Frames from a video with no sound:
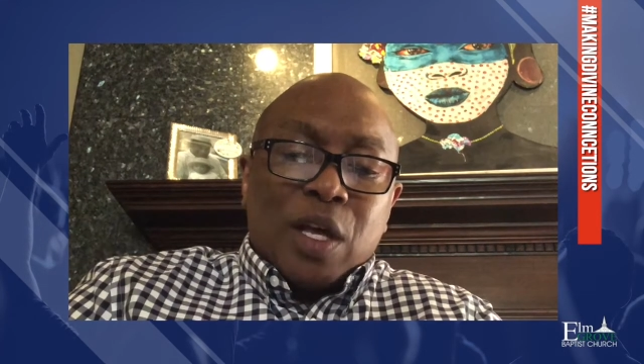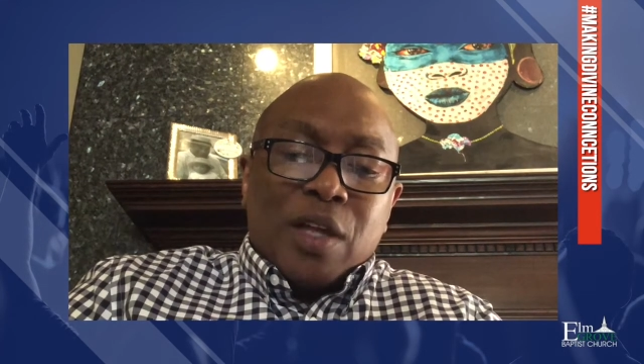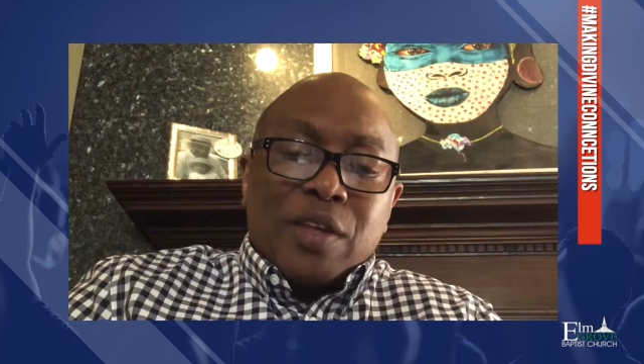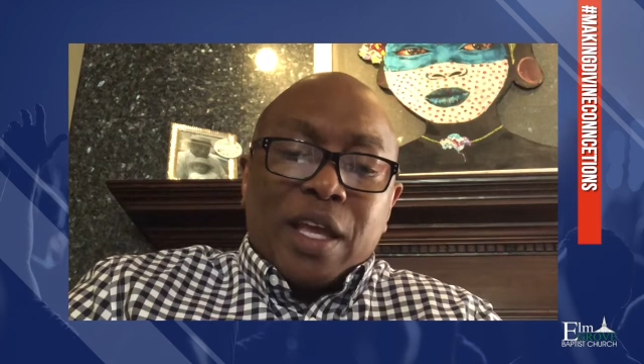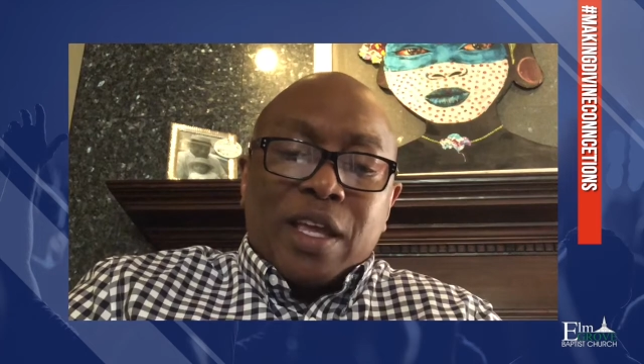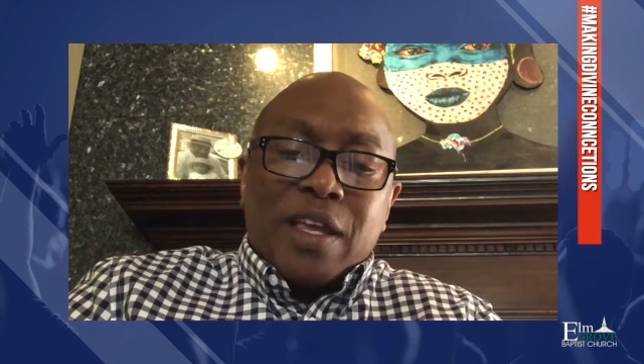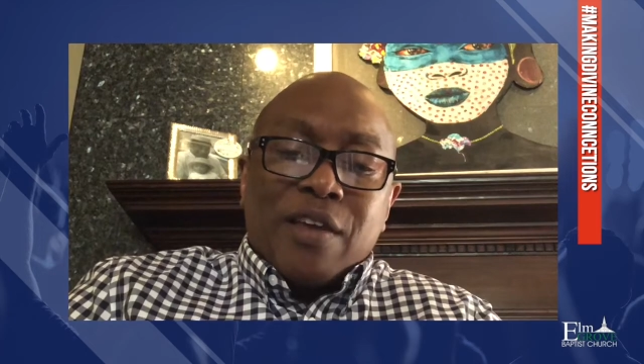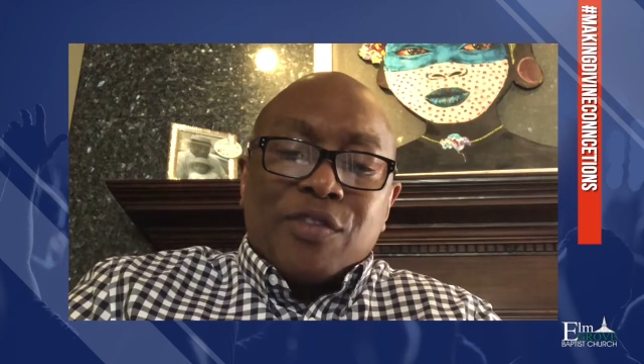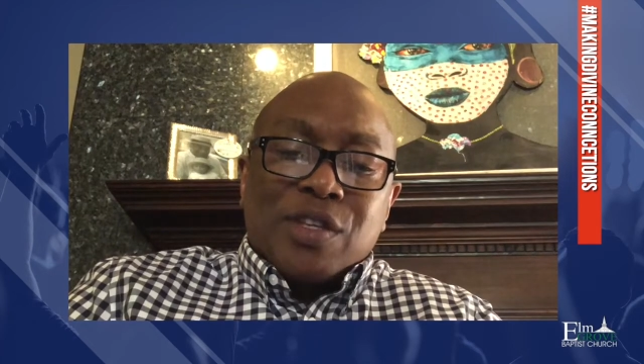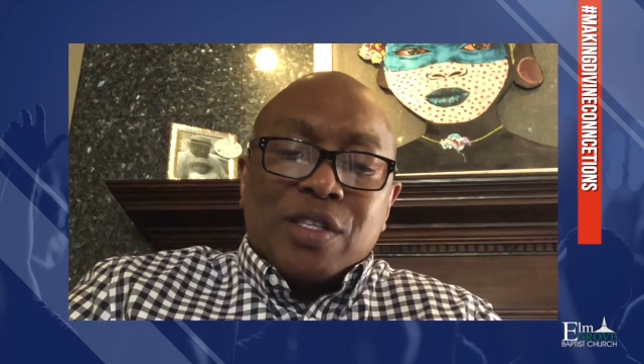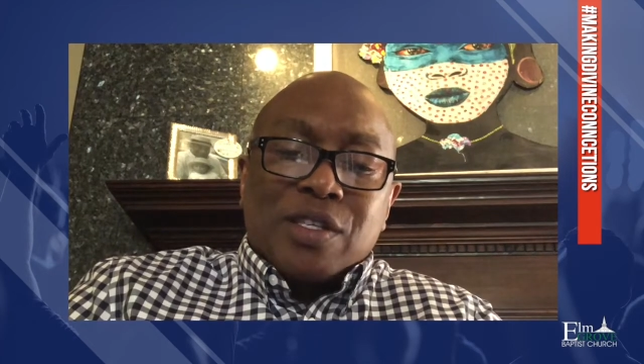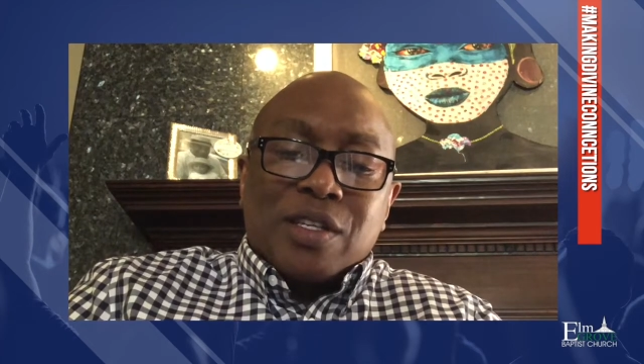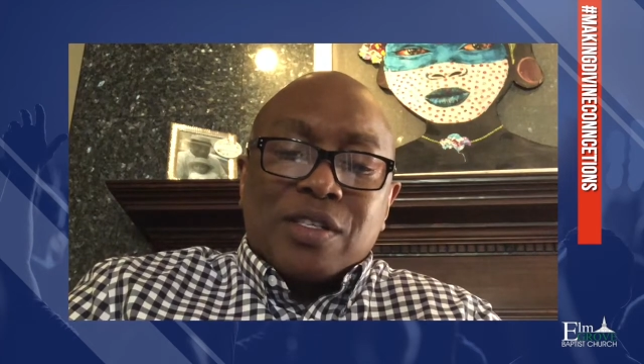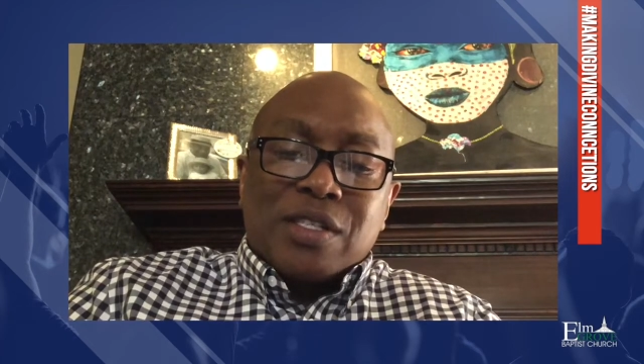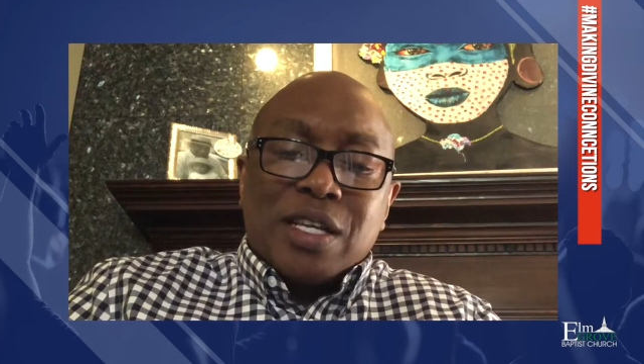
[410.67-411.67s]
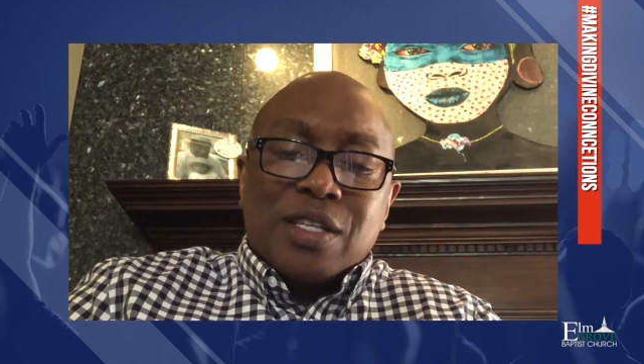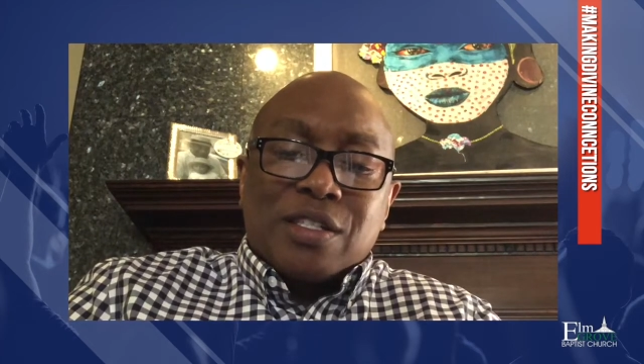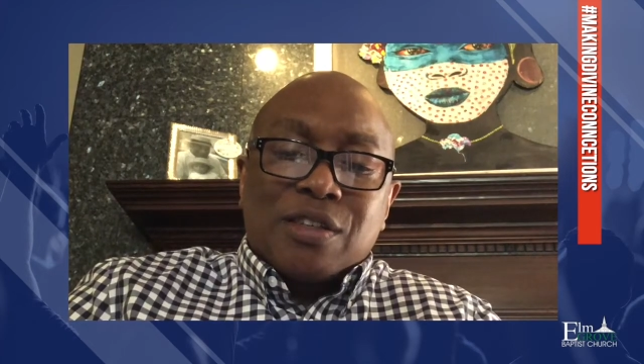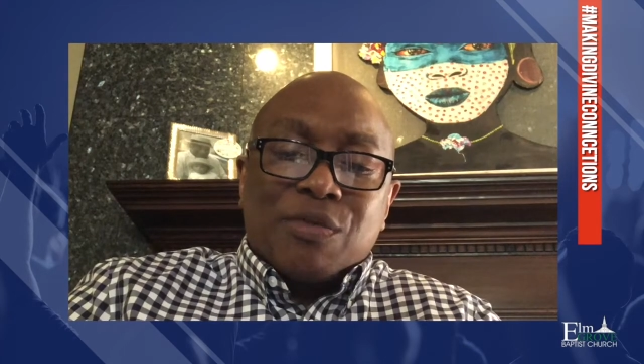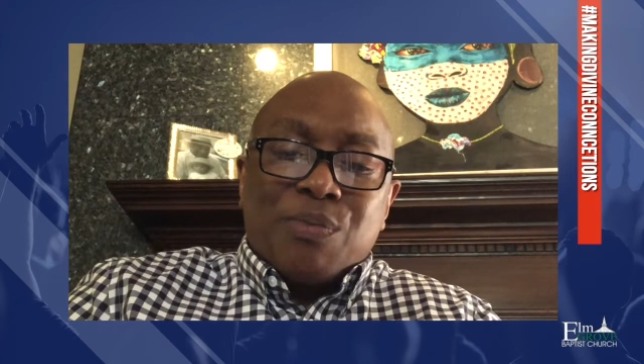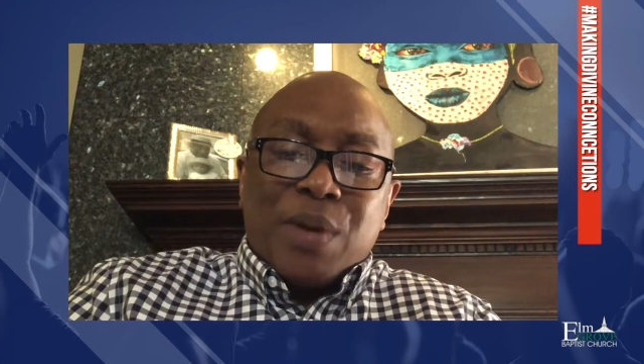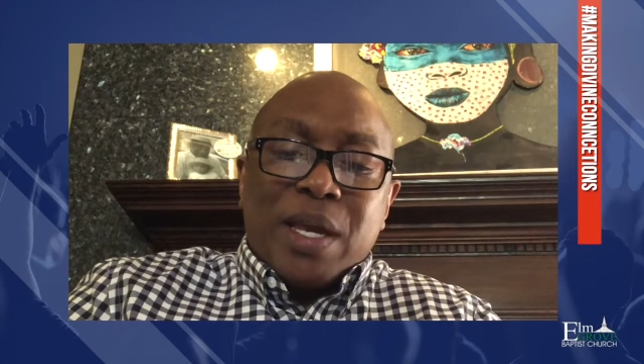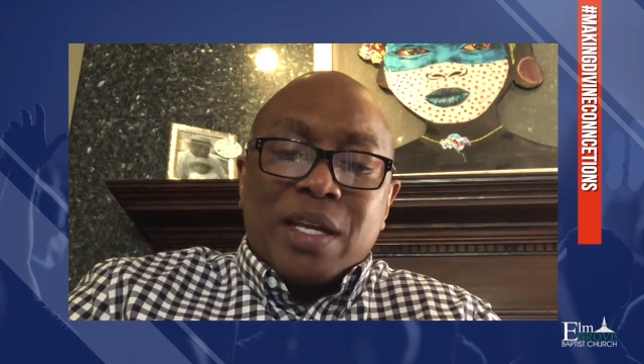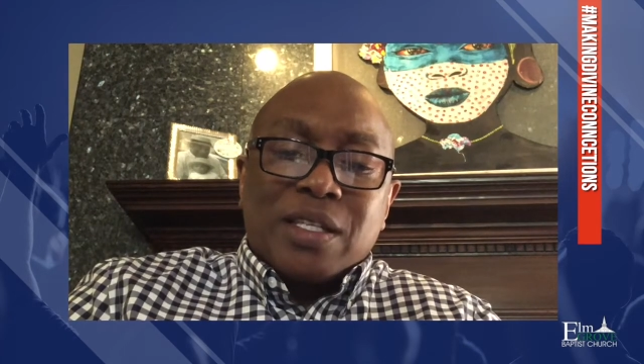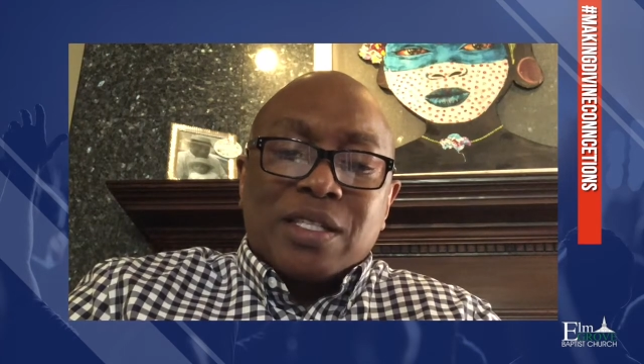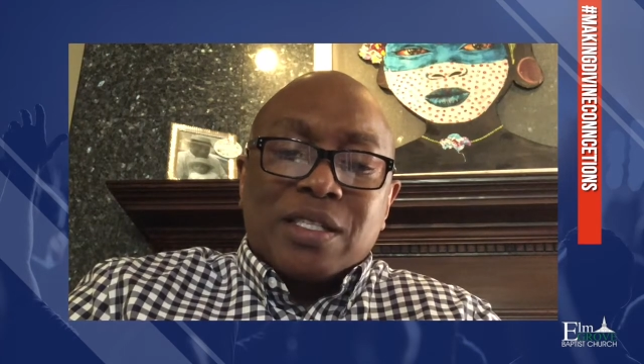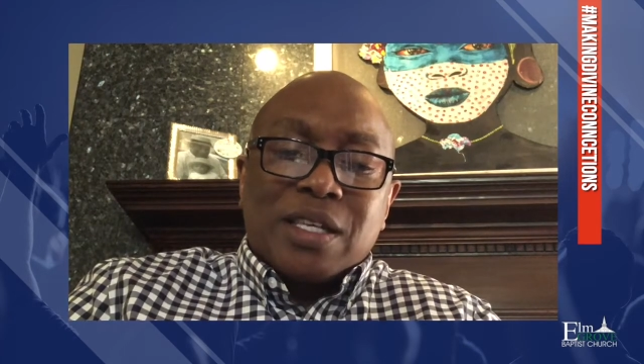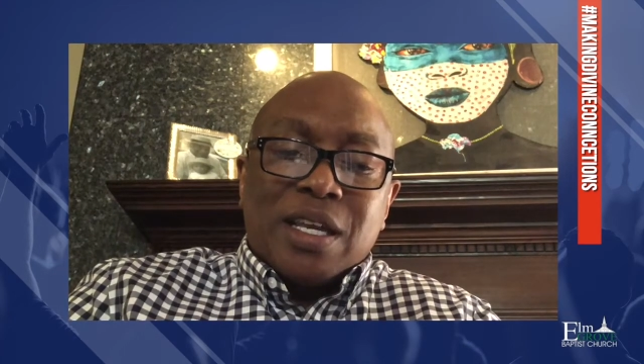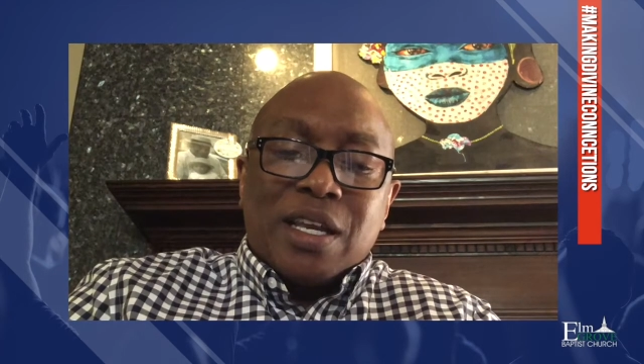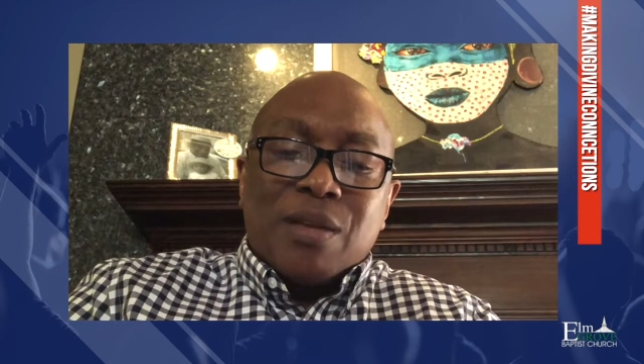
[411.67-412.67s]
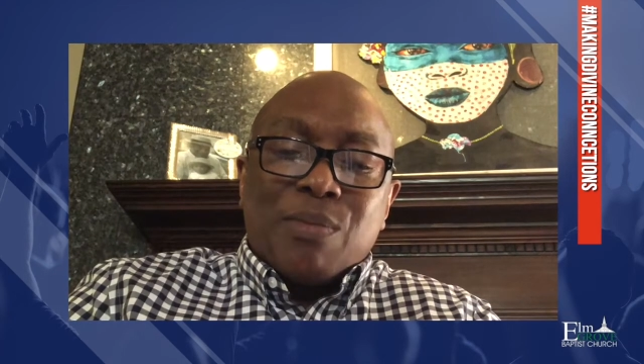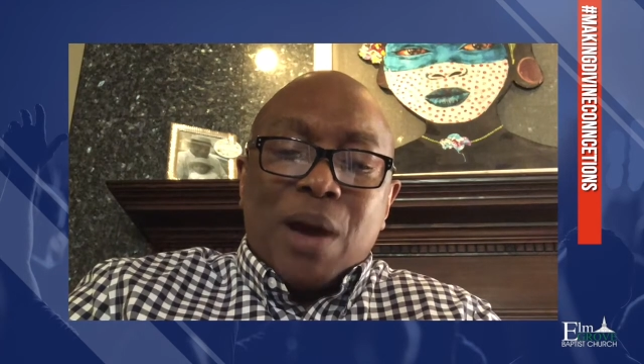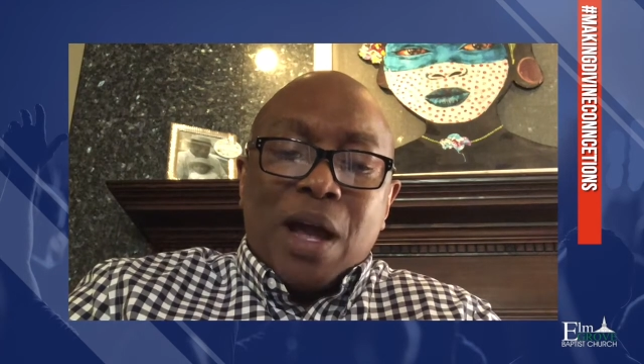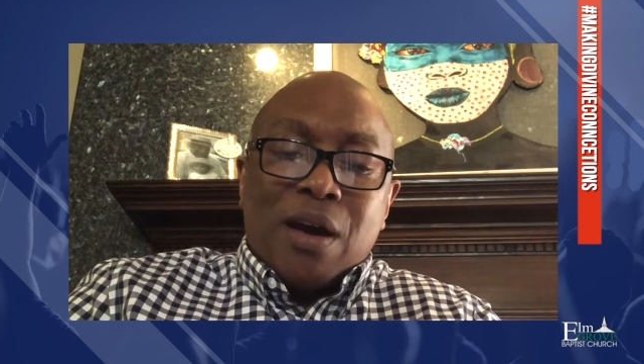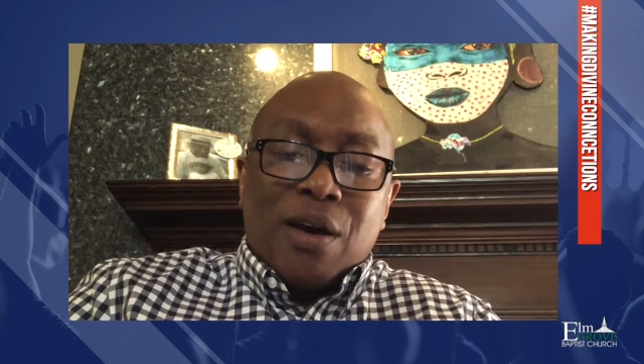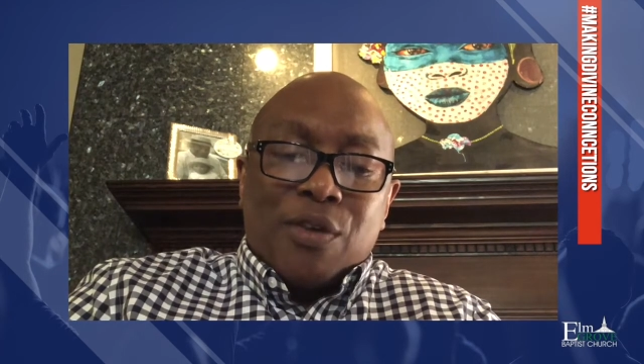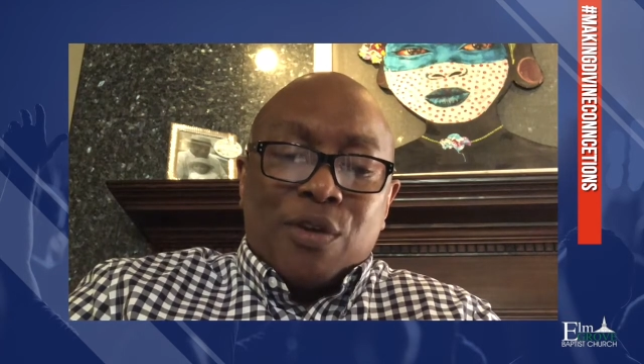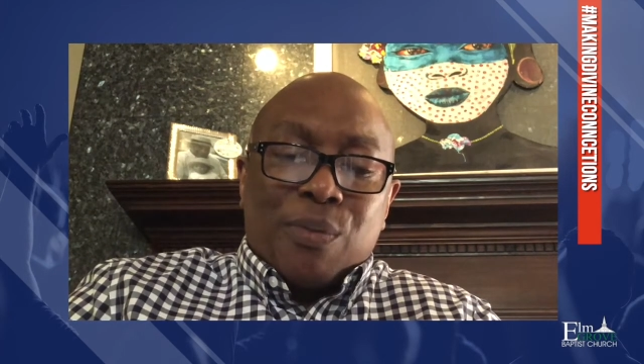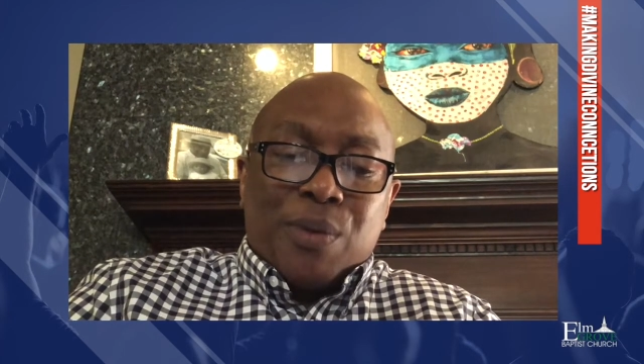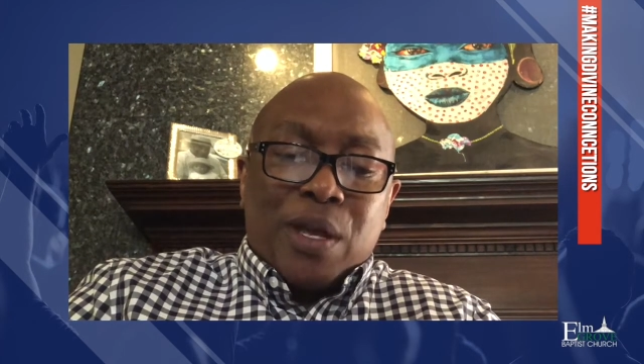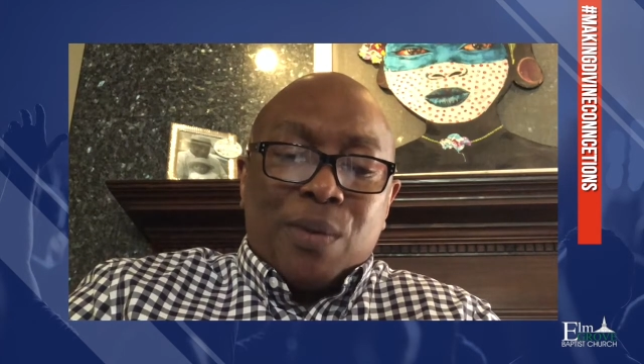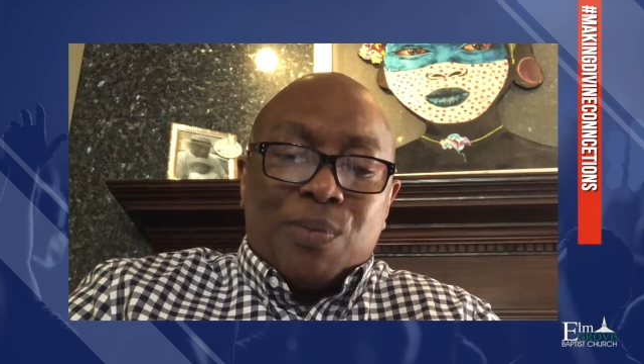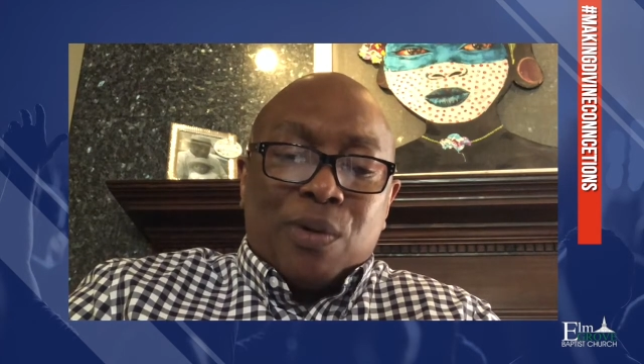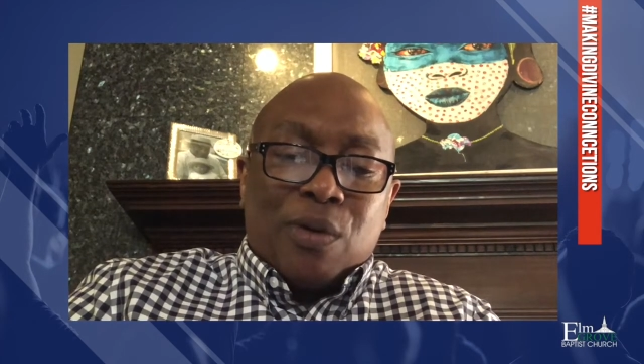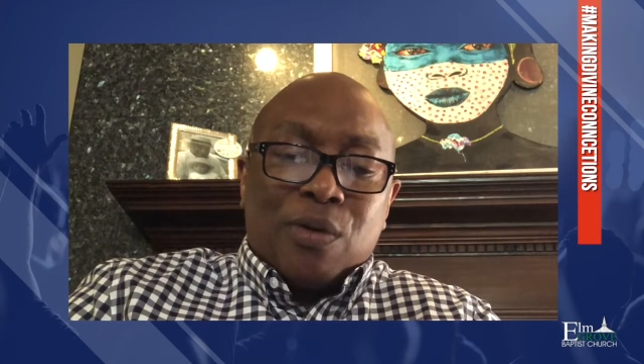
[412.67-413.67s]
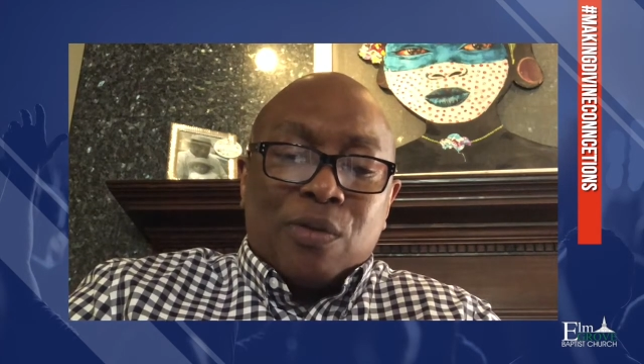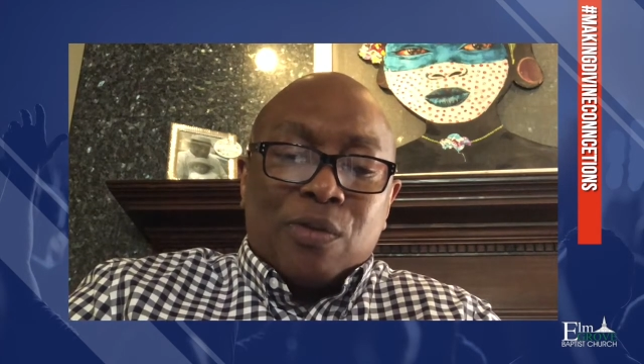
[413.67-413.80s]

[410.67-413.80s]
that gives us a sense of being seen by other people.